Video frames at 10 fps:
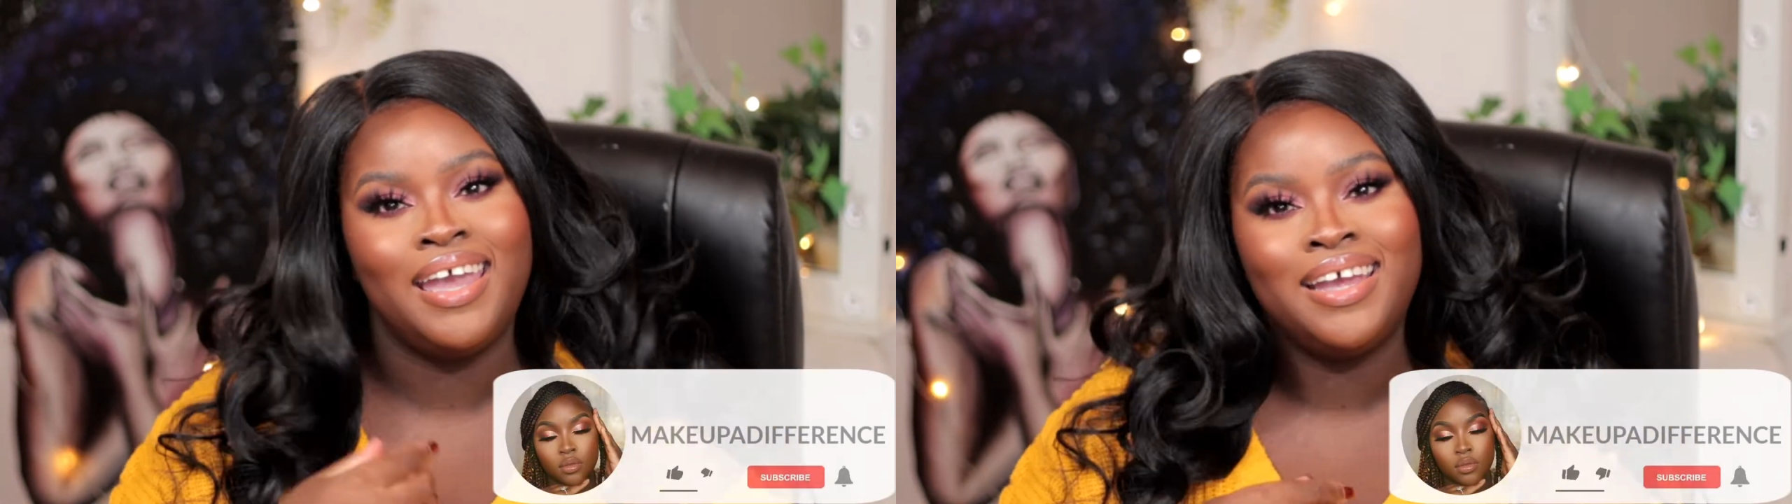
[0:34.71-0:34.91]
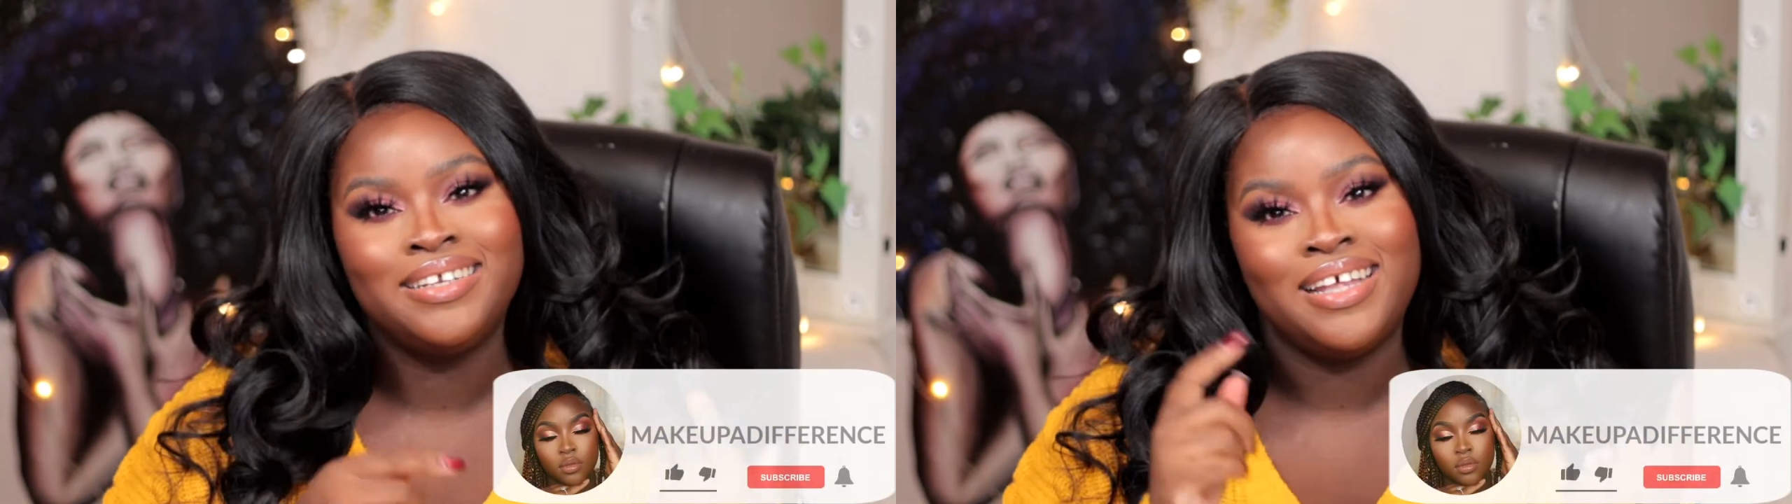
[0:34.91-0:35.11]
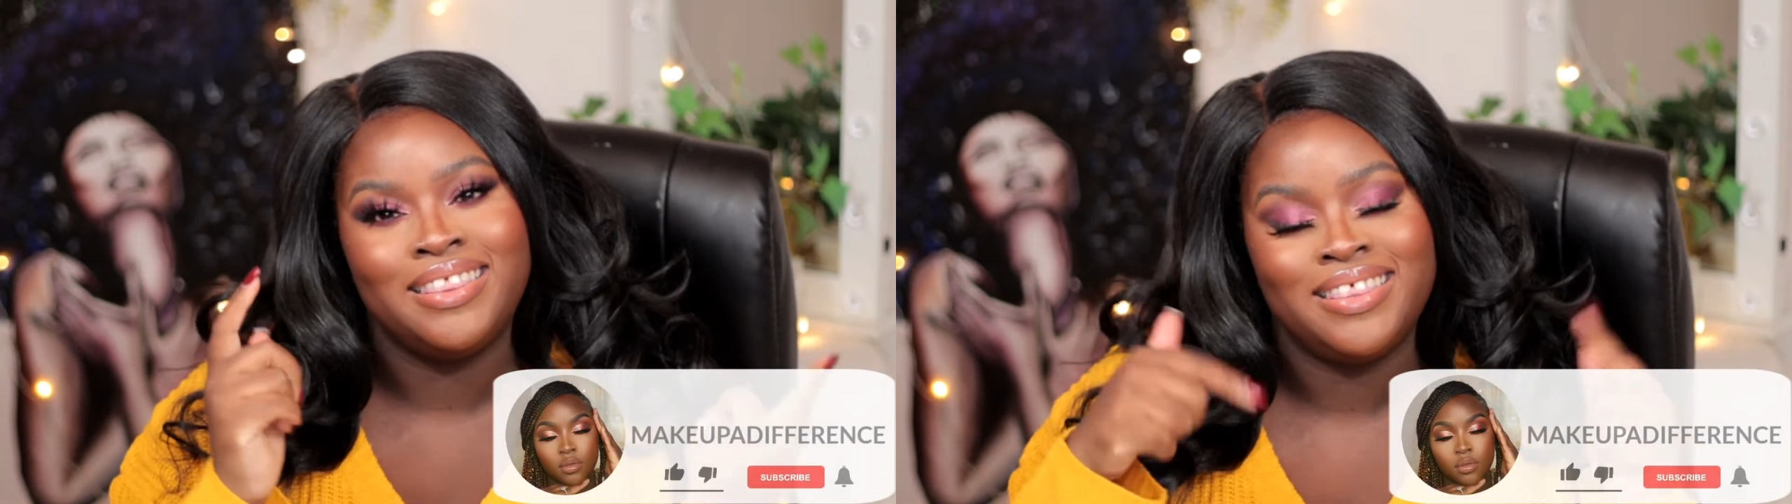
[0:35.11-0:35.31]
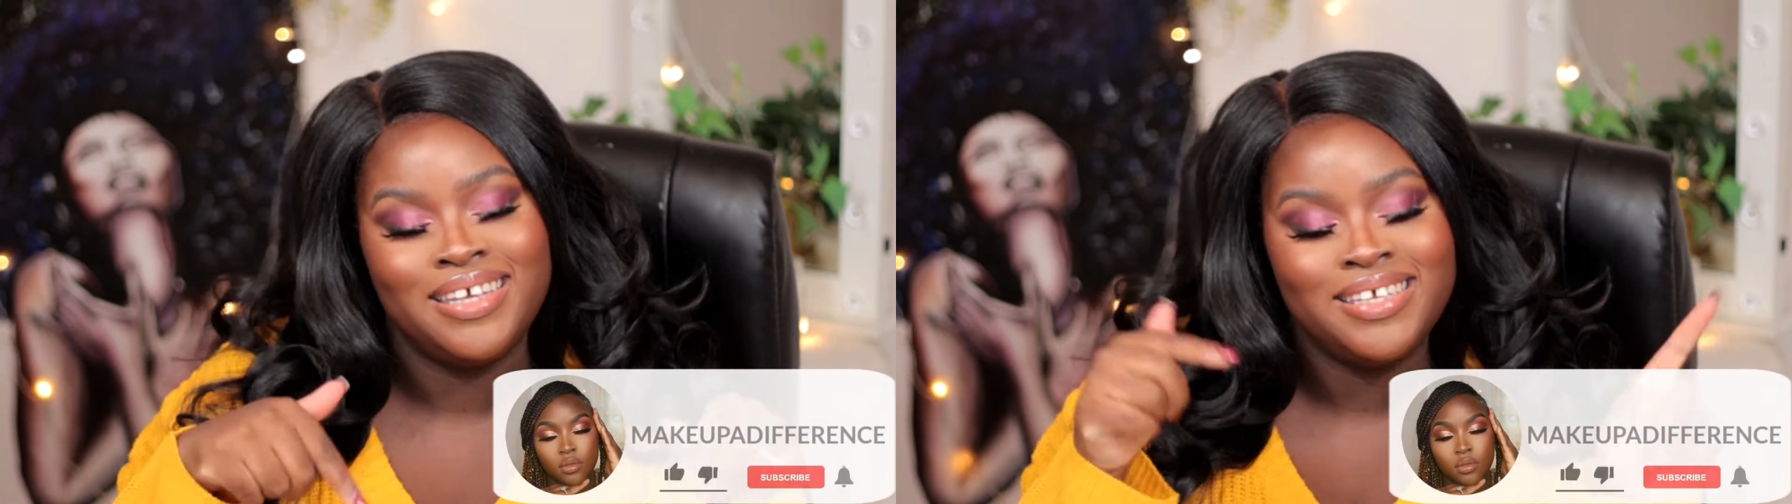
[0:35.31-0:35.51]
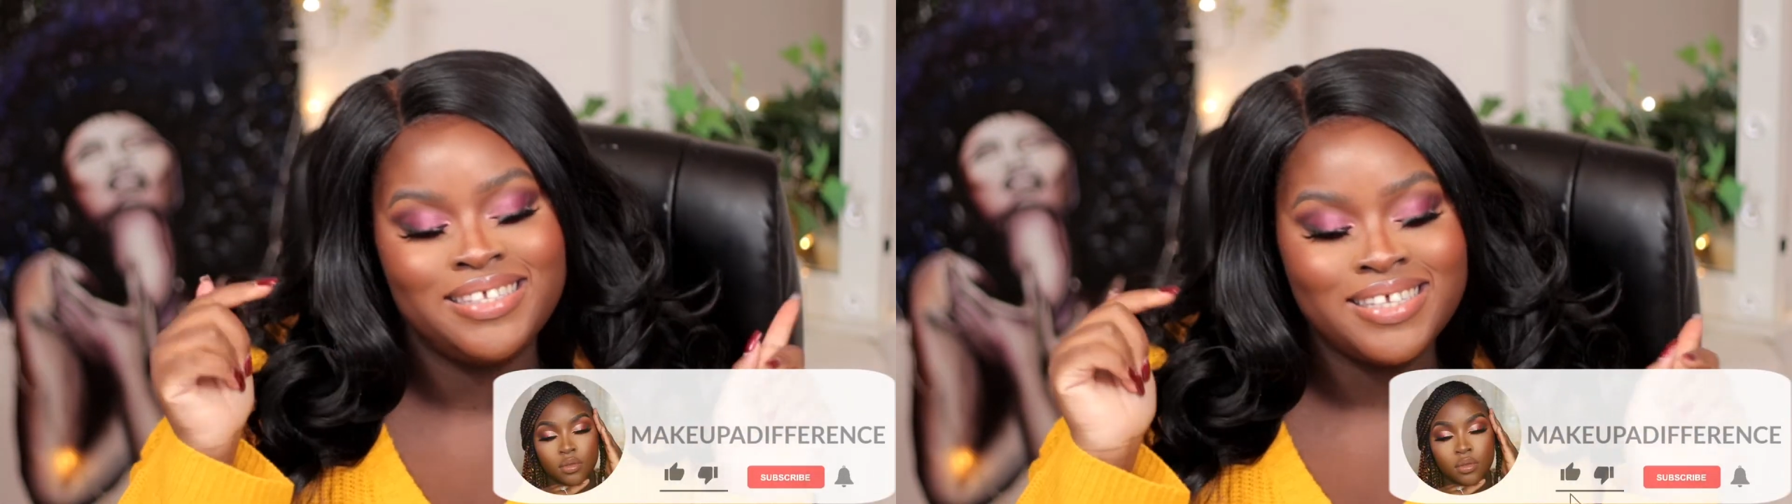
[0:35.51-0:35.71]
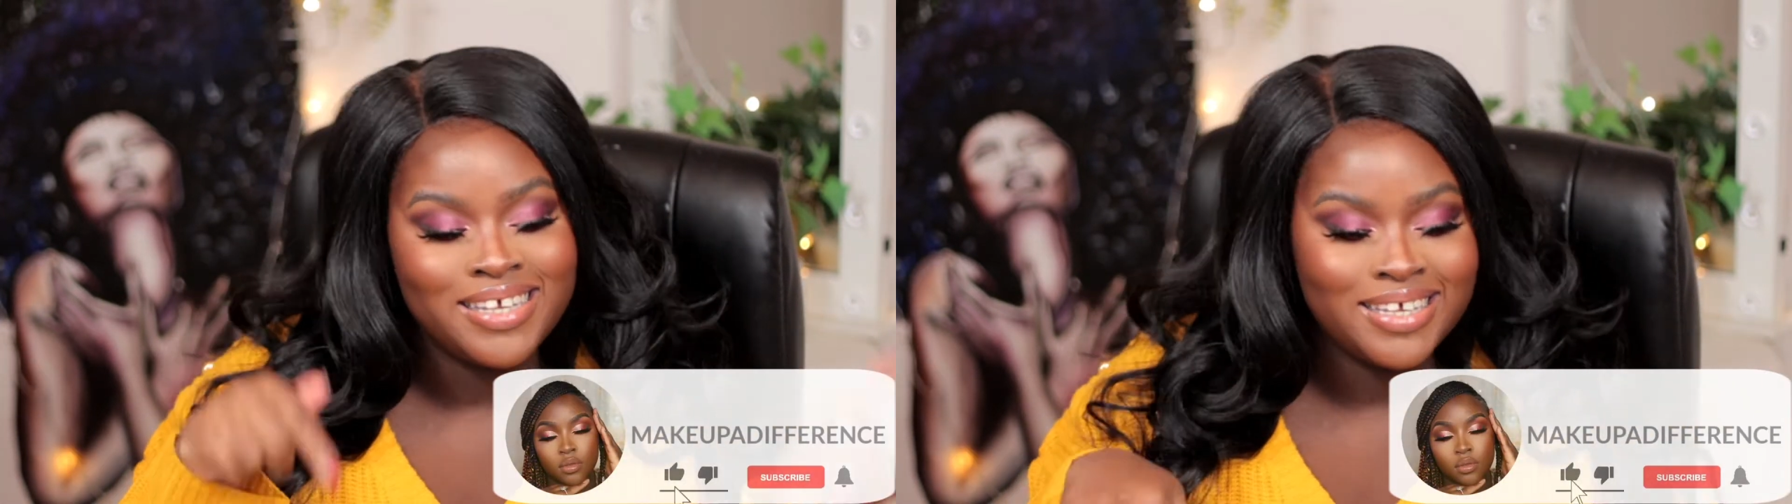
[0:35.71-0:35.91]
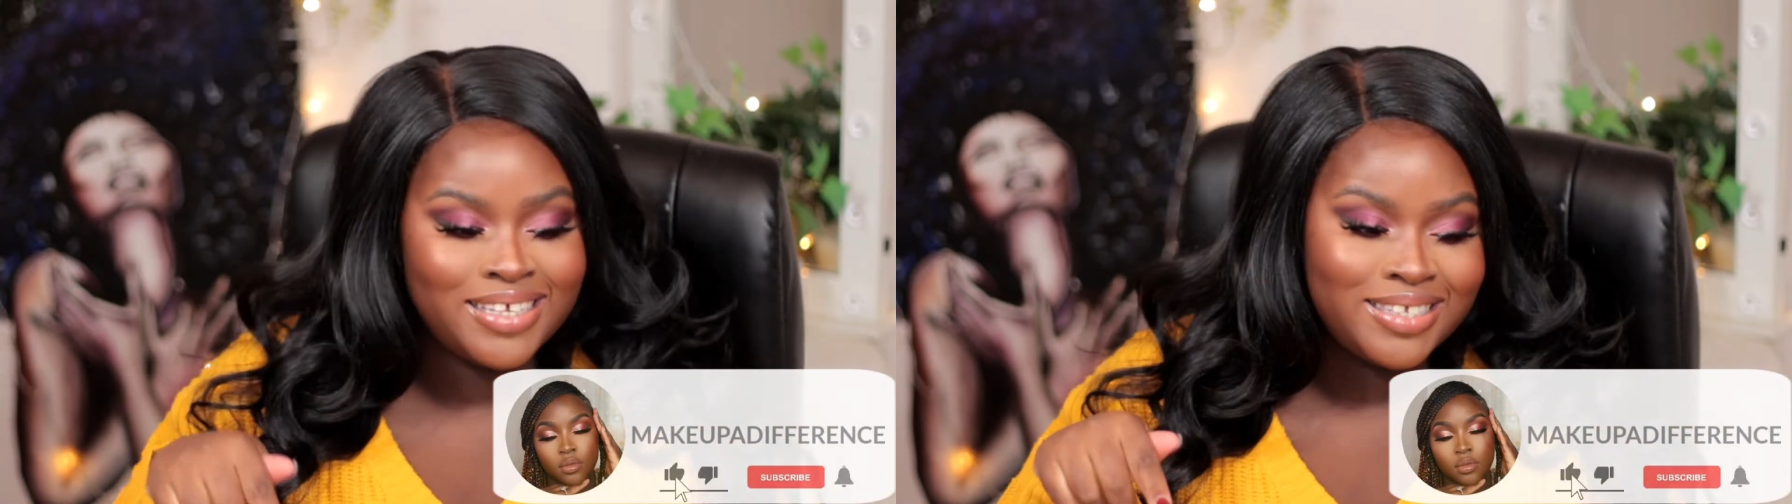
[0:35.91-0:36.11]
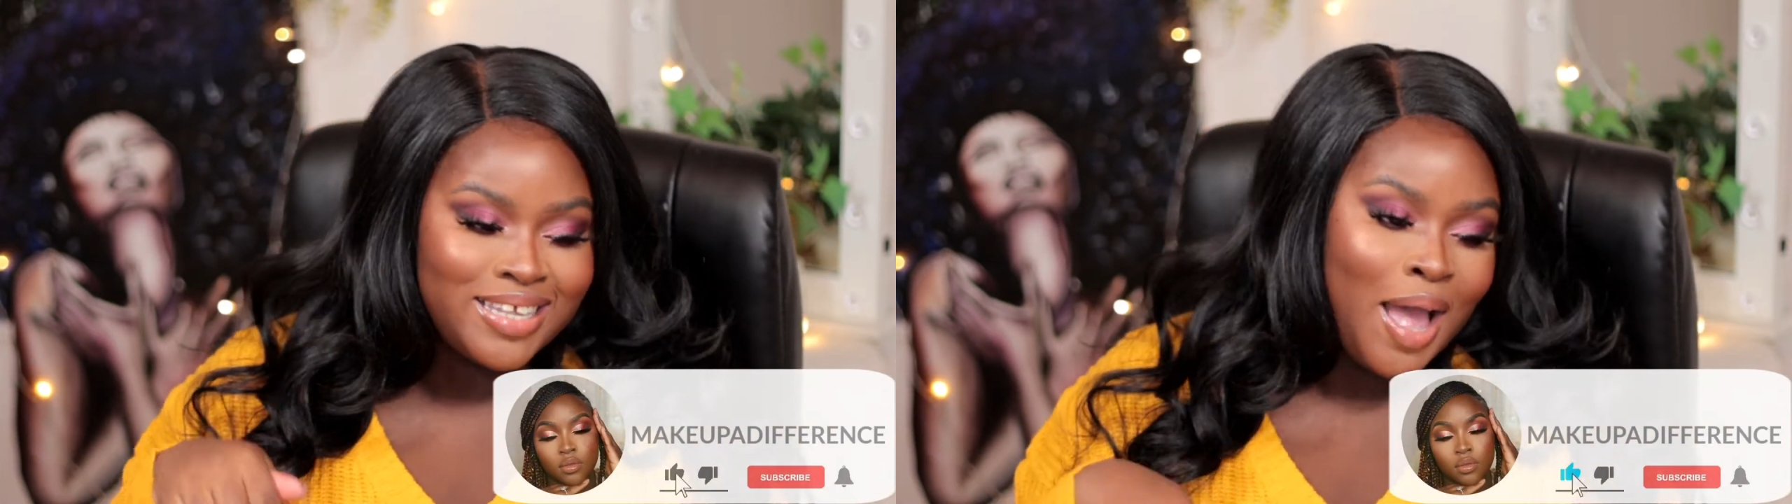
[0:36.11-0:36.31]
and this
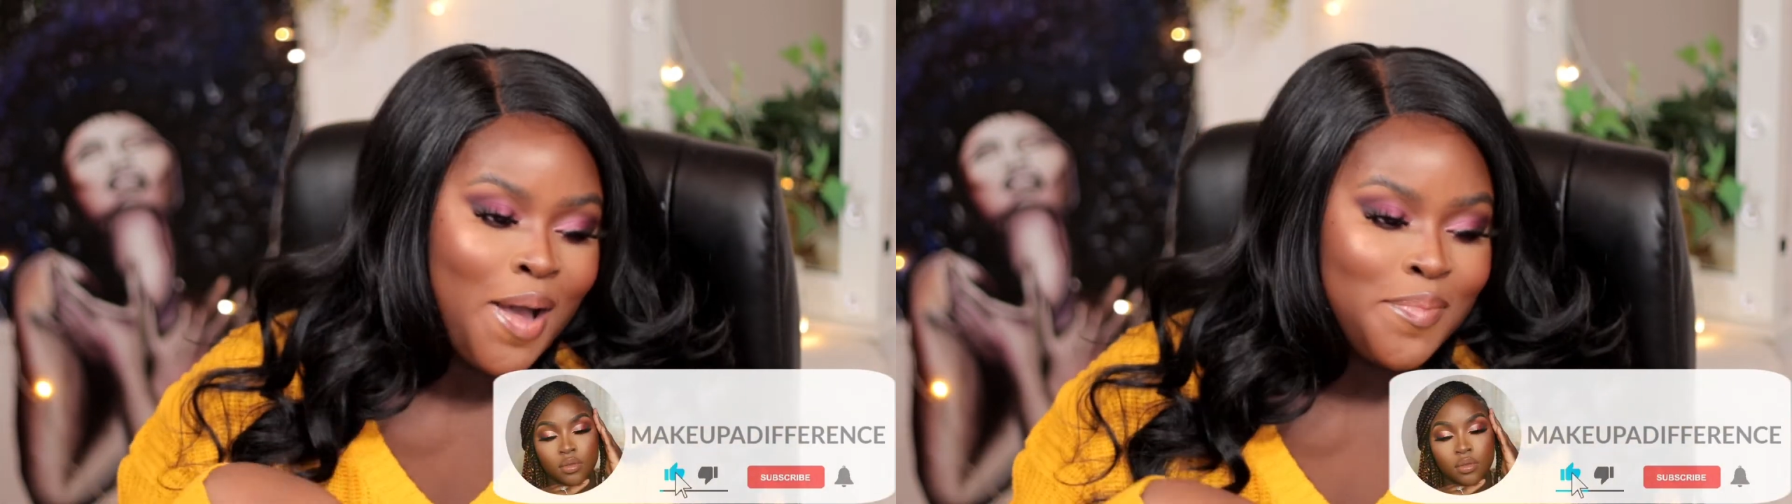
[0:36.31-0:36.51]
is